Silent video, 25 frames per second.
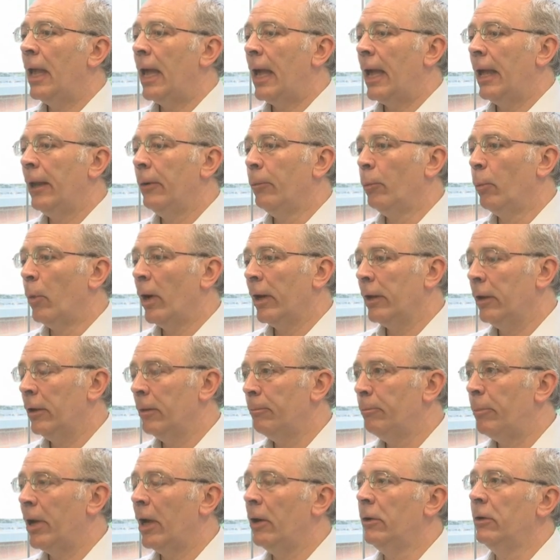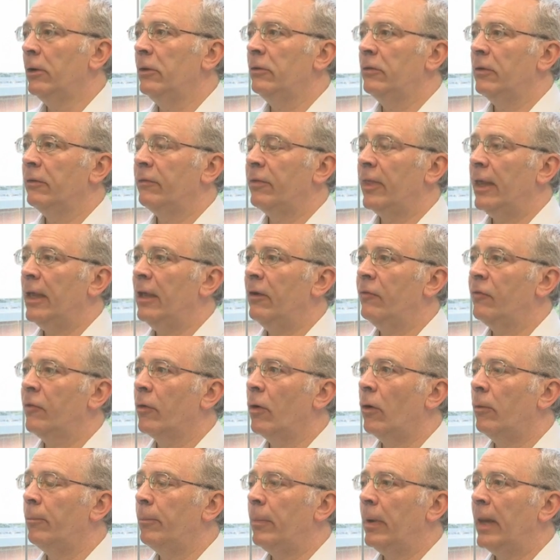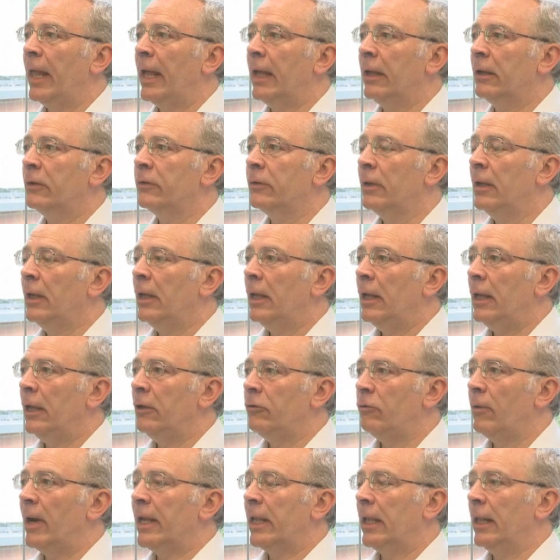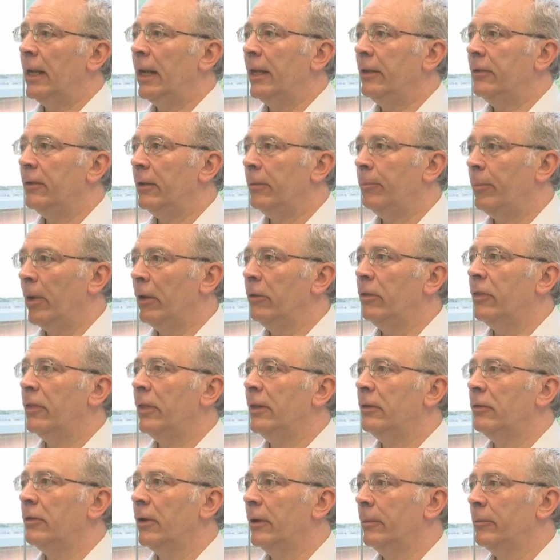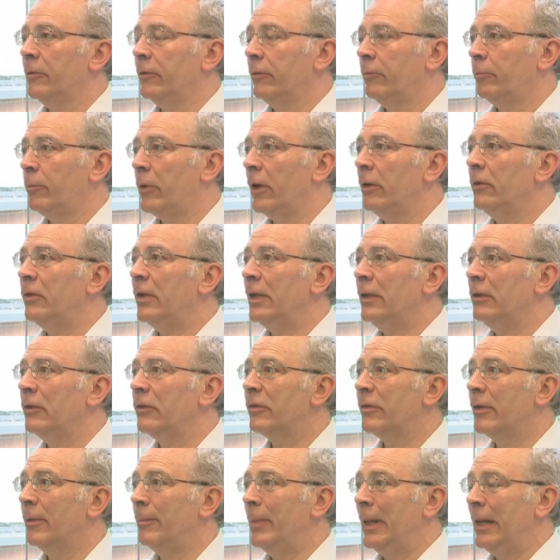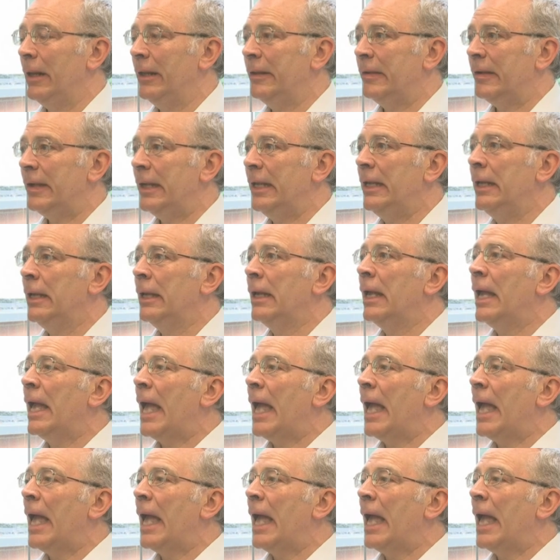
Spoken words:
And one component of the HIF complex is regulated both in terms of protein stability